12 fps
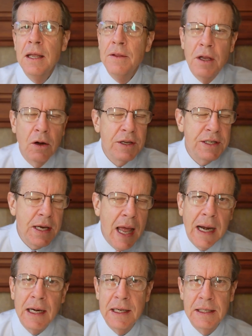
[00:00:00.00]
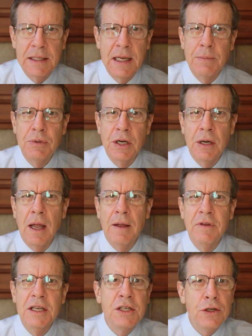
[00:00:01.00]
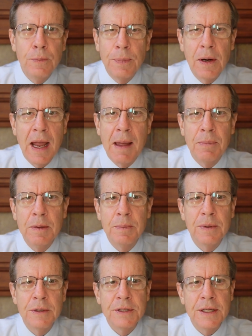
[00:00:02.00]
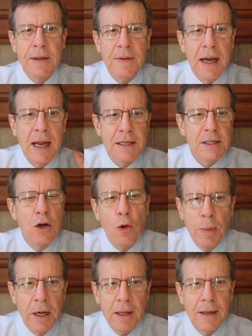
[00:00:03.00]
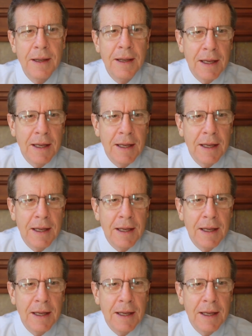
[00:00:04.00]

There is not an exception of a super happy person that has nobody